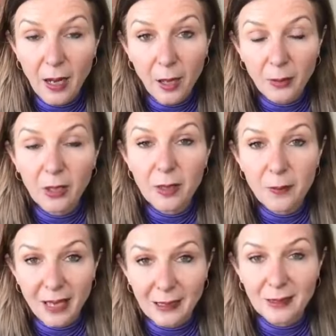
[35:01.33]
And I'm going to
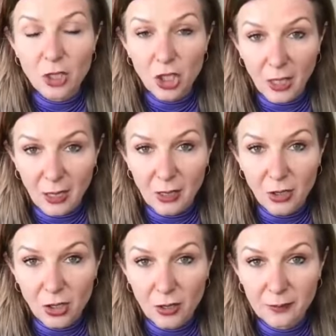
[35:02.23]
make the
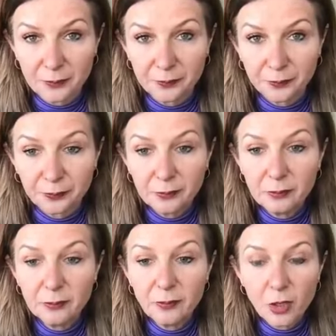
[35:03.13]
change.
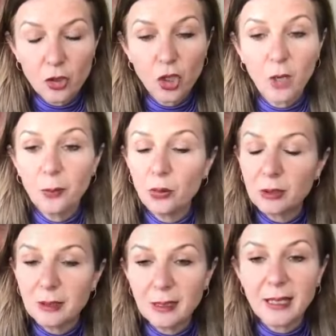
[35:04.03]
Joe,
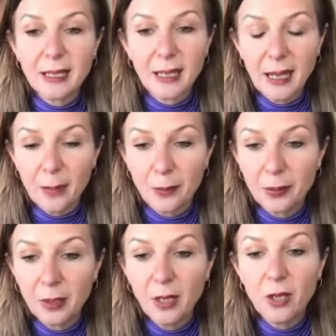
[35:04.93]
put the link up
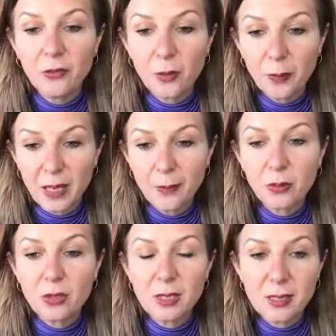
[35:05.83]
for
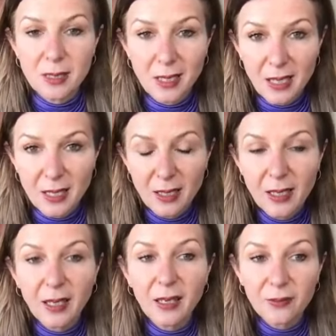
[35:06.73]
people to see
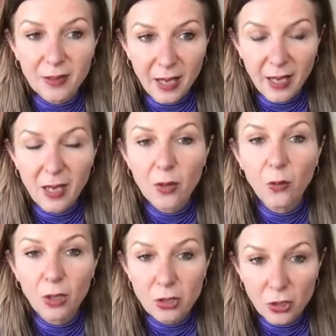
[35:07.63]
if they
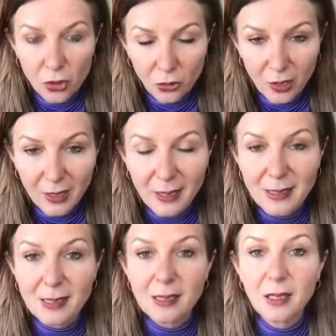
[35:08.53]
want to join
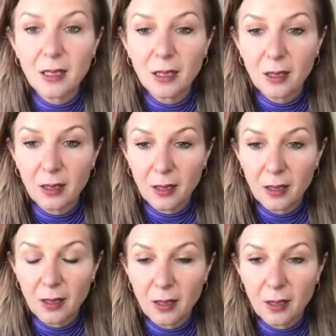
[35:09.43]
us
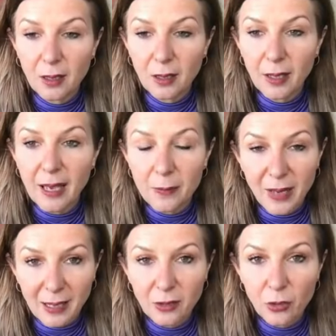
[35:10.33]
and
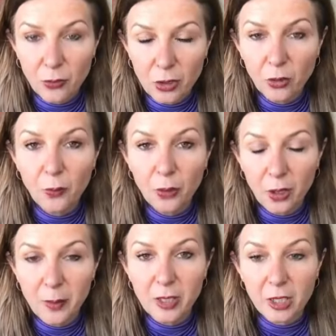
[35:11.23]
make the real
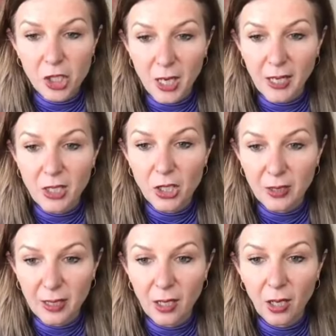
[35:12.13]
permanent change
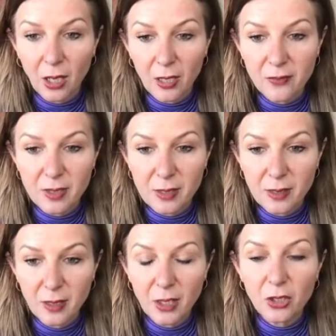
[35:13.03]
in their
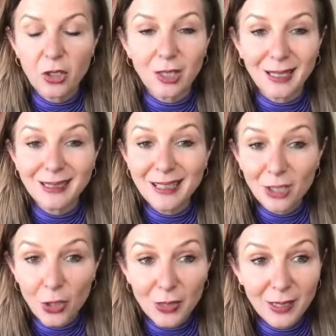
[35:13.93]
lives. You can
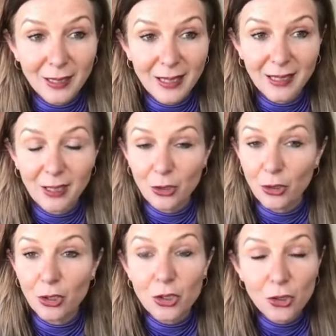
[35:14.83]
click on the link and
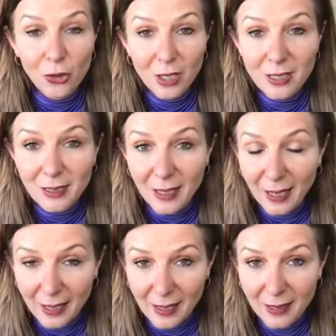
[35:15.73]
you can join
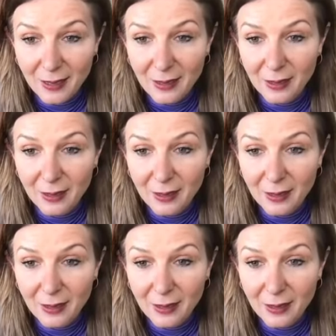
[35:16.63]
today,